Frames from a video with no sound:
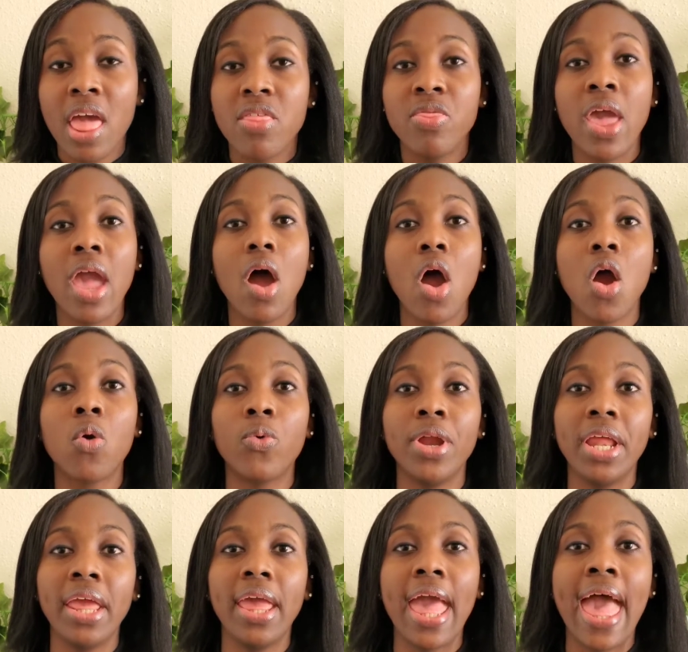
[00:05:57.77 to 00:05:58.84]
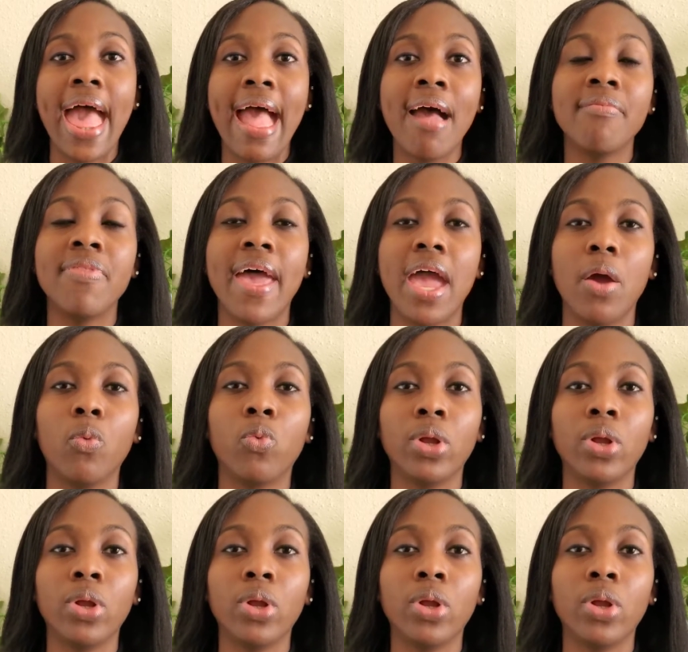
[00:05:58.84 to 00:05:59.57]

they already have that